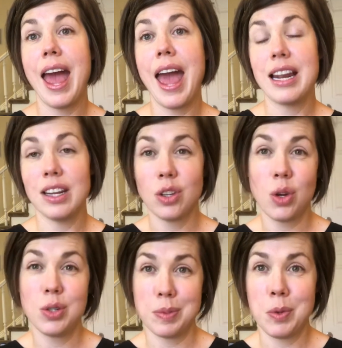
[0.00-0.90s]
and it'll
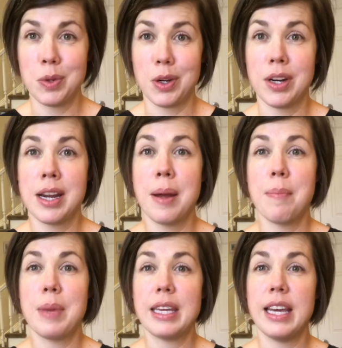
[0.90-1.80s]
go smoother
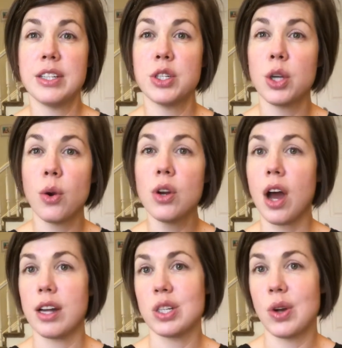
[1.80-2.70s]
because you're
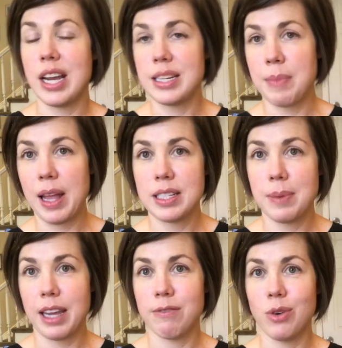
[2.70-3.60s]
not trying to balance
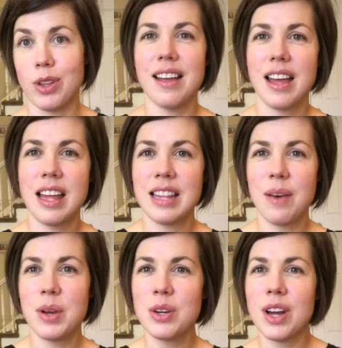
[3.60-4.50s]
back and forth. And that
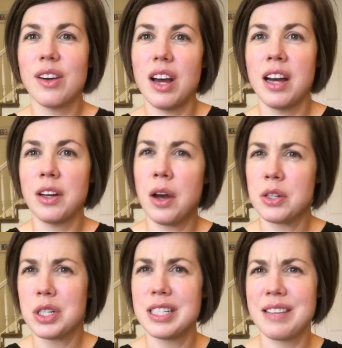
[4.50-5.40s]
way you're not
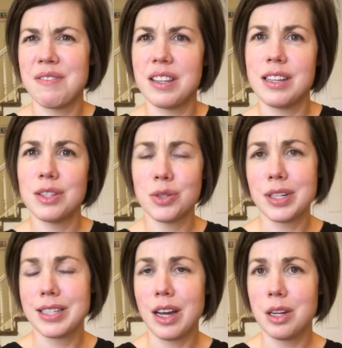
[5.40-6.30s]
unconsciously feeling
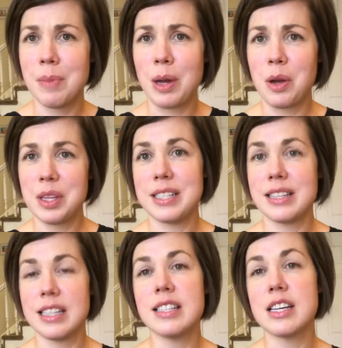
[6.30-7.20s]
stressed out about all these
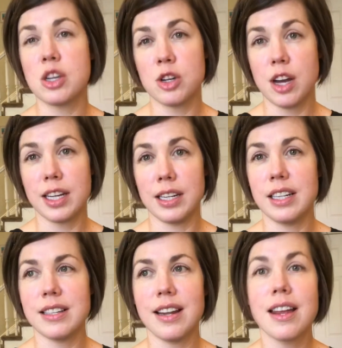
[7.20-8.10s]
things that you're not getting
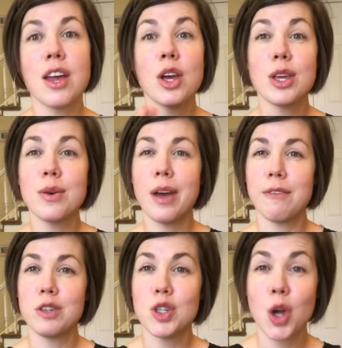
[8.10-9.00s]
done. You
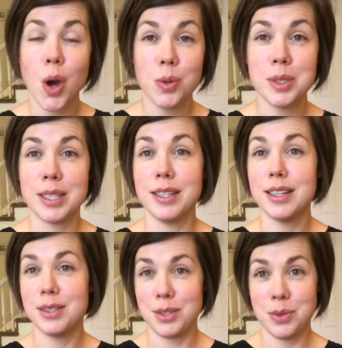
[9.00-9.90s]
have chosen
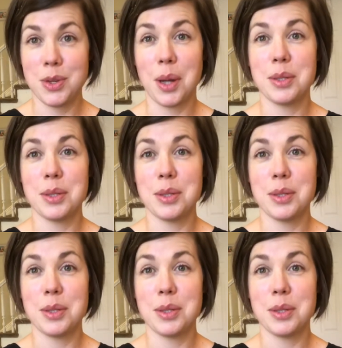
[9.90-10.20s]
to not